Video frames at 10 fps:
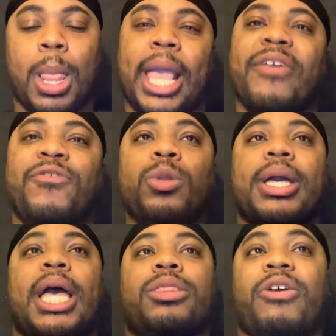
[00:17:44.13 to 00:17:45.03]
Like, if you
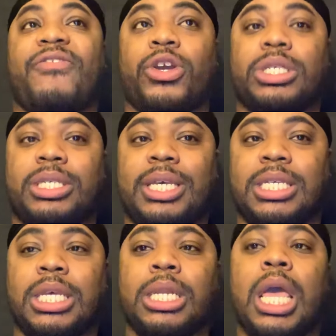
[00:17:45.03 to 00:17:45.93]
look at their first
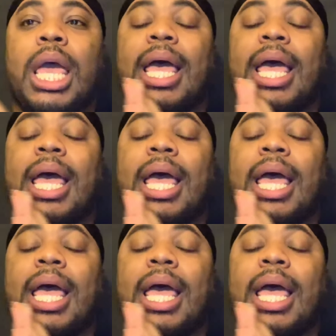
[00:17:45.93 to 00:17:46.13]
season